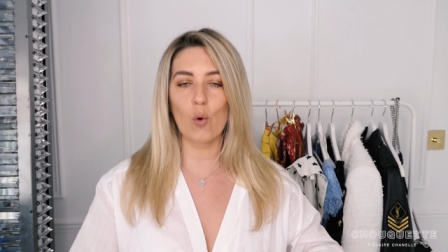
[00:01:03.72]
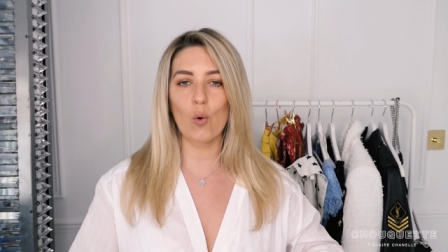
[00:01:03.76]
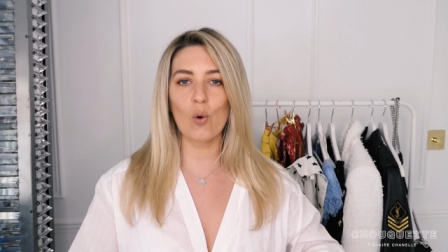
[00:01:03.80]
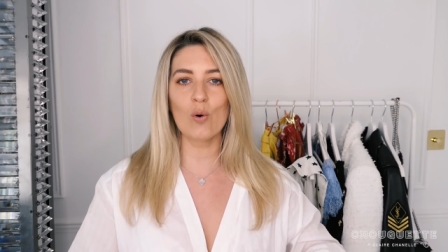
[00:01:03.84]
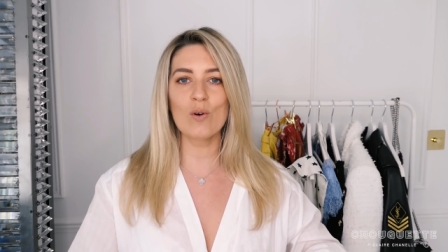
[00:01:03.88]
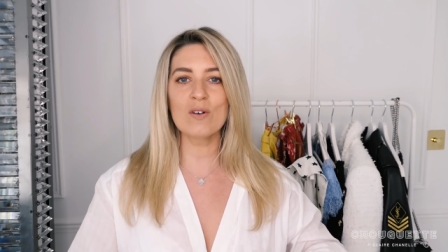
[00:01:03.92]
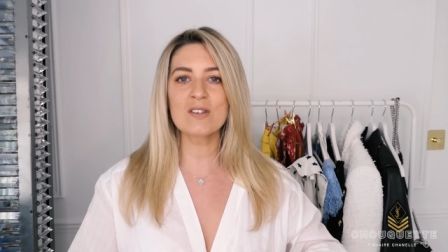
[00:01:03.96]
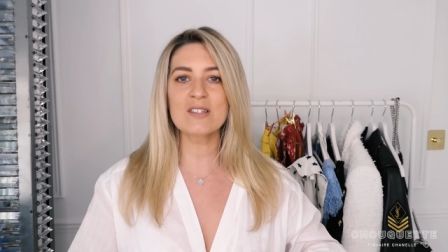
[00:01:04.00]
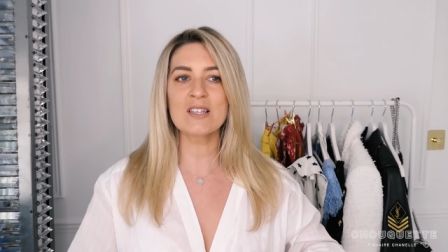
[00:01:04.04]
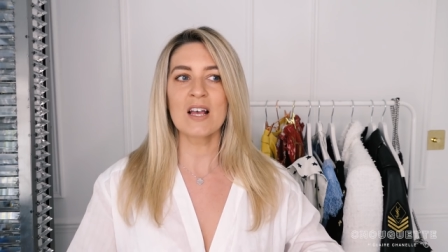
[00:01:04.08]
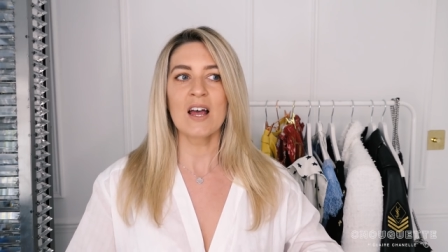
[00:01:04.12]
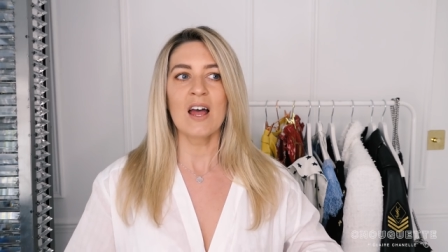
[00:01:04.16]

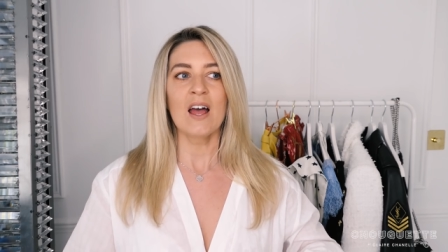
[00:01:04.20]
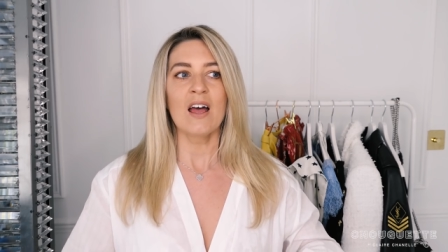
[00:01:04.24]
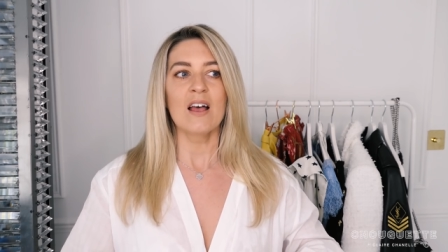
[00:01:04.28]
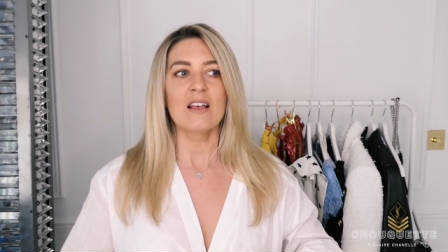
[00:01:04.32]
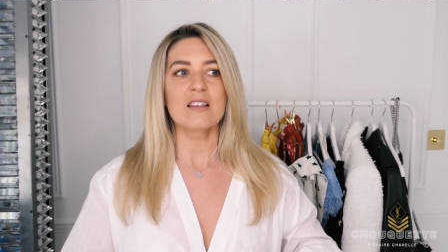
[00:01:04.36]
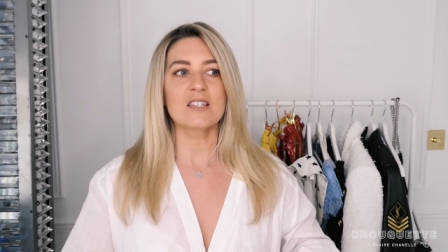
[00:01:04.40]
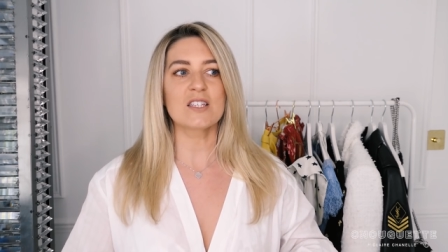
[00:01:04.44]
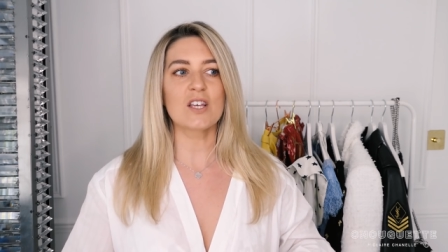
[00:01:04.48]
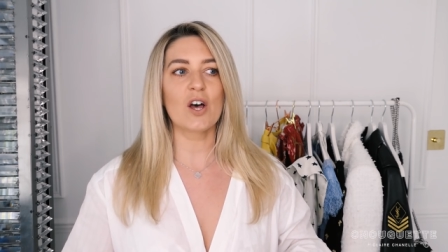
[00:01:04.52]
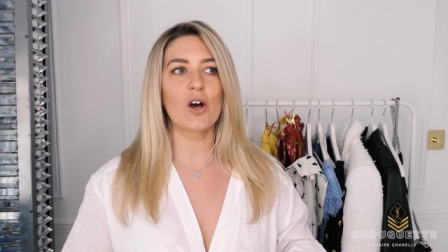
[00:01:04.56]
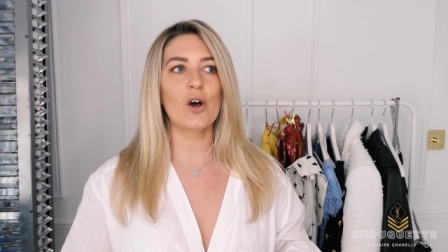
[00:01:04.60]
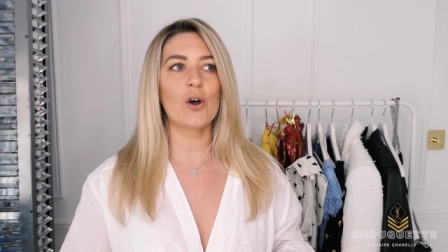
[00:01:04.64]
hauls.
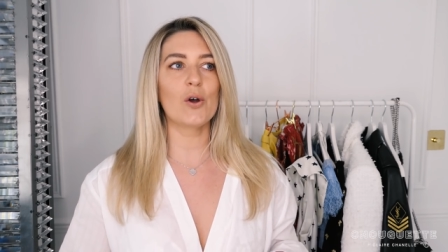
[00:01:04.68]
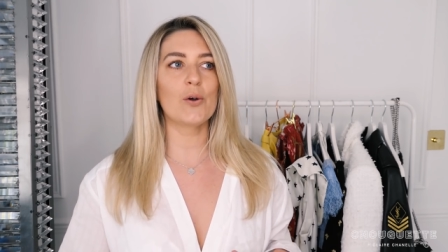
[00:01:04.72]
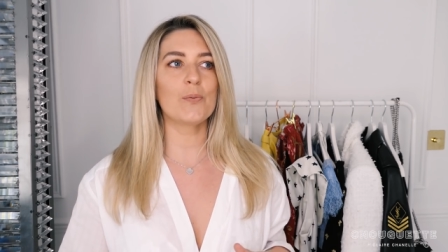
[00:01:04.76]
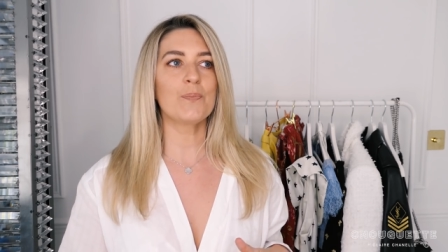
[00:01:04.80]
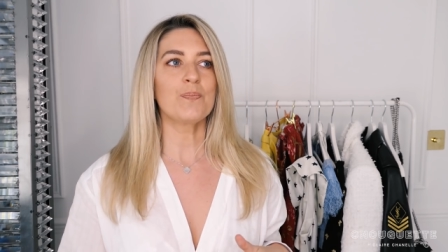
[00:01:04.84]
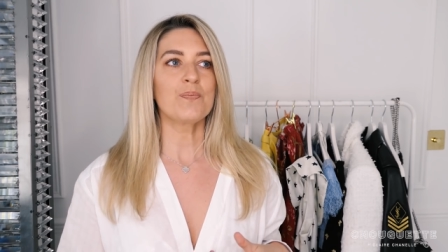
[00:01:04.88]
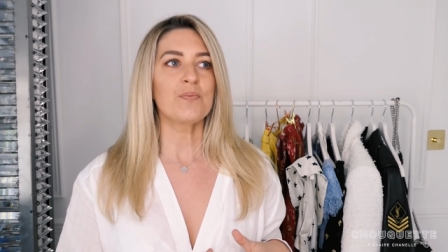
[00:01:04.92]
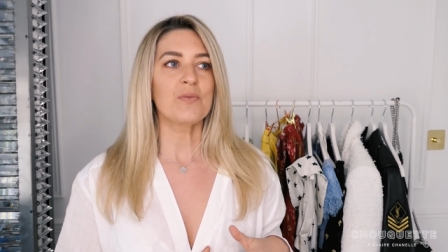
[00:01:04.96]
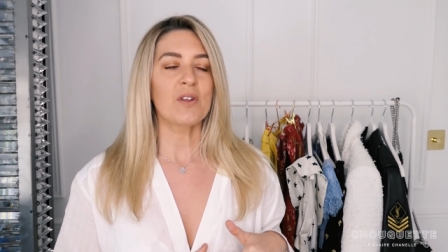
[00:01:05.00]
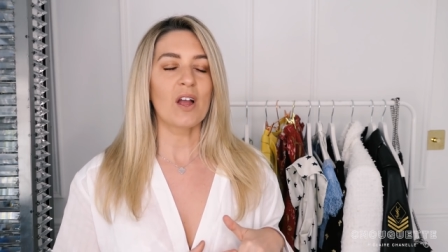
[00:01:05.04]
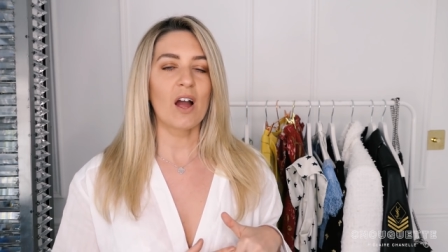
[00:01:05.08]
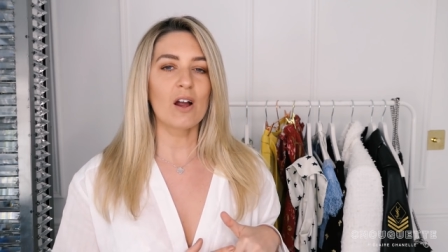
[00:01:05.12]

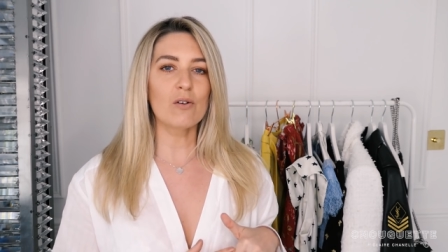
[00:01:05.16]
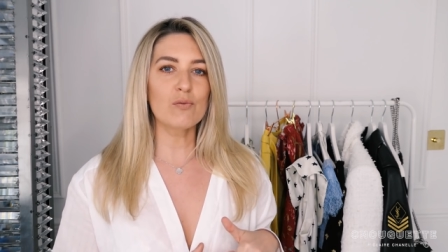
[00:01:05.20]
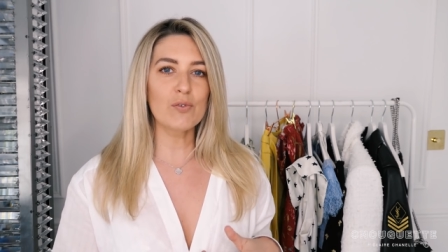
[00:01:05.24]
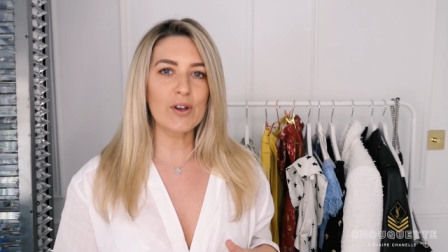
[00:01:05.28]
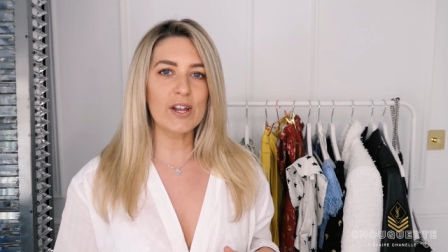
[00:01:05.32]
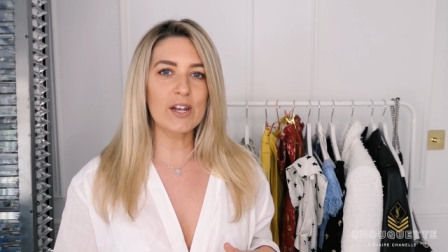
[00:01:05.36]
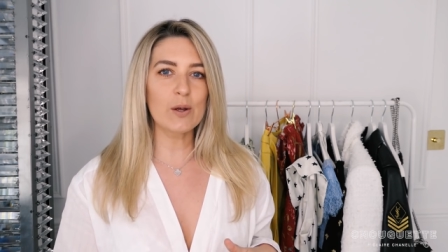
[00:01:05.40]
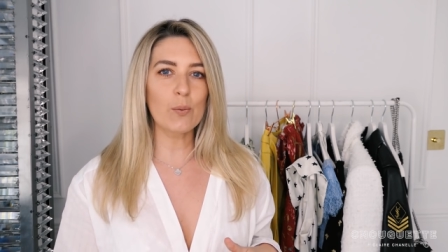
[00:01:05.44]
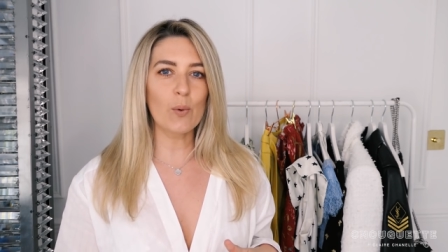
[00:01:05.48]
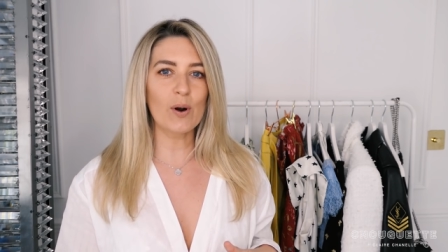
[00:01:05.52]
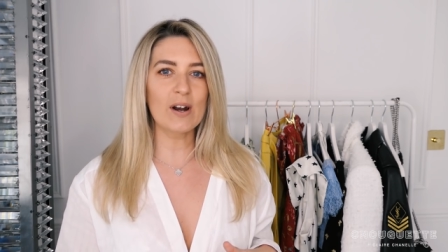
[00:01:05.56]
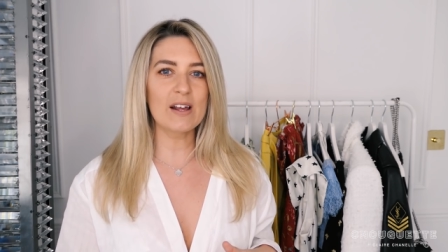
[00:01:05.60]
So I
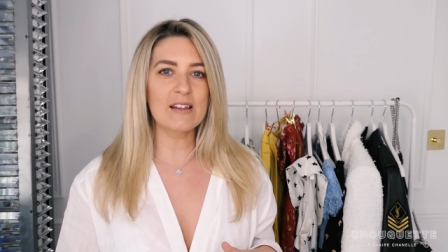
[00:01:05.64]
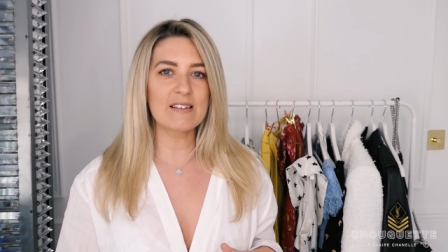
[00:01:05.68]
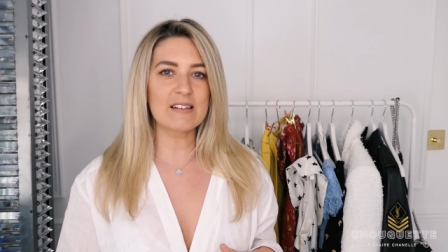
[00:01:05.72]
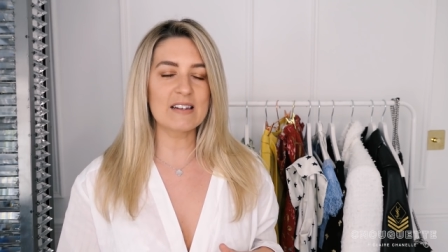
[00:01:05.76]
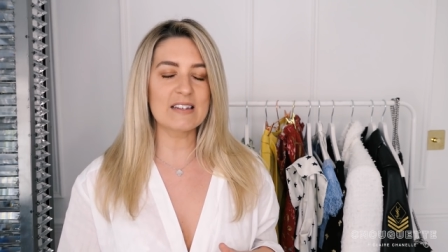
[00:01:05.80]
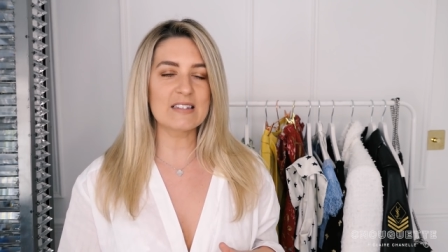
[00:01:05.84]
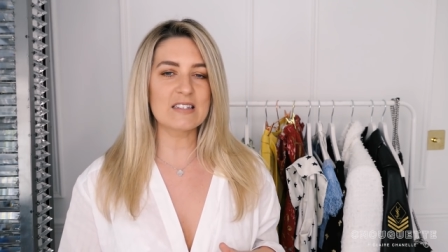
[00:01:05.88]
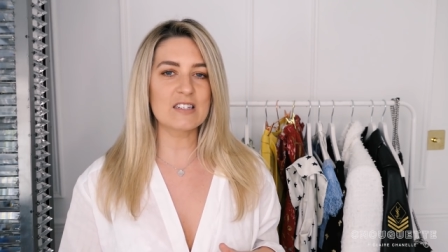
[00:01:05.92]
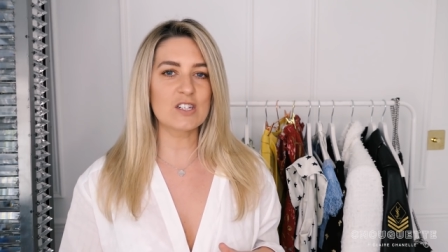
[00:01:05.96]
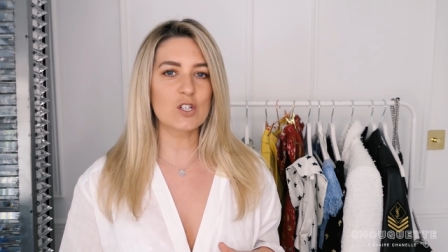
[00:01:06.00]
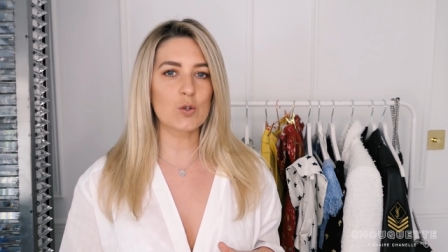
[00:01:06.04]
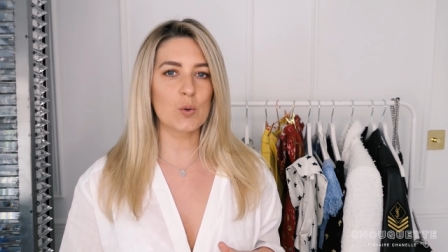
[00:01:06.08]
really wanted to
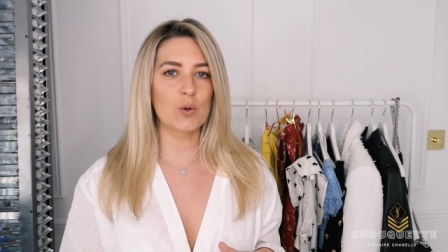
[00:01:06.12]
listen